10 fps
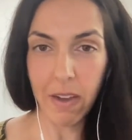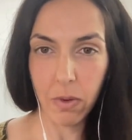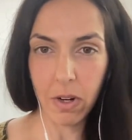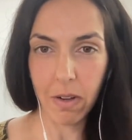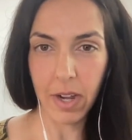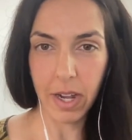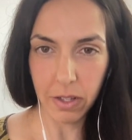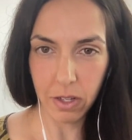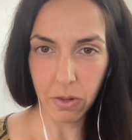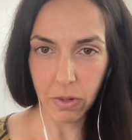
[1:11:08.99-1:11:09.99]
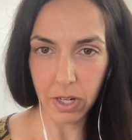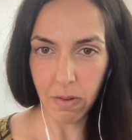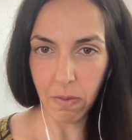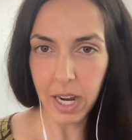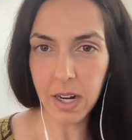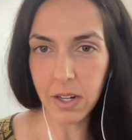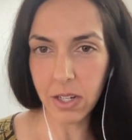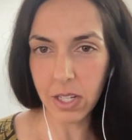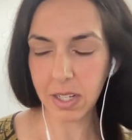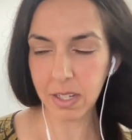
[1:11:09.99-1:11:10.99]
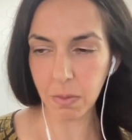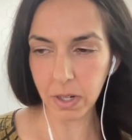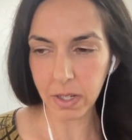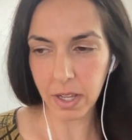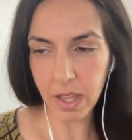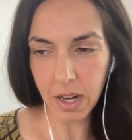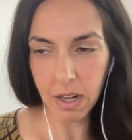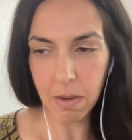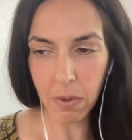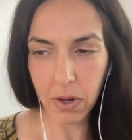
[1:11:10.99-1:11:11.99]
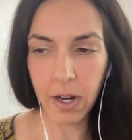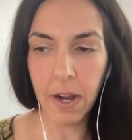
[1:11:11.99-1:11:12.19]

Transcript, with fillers: would all file a story and write. And it just doesn't work like that anymore.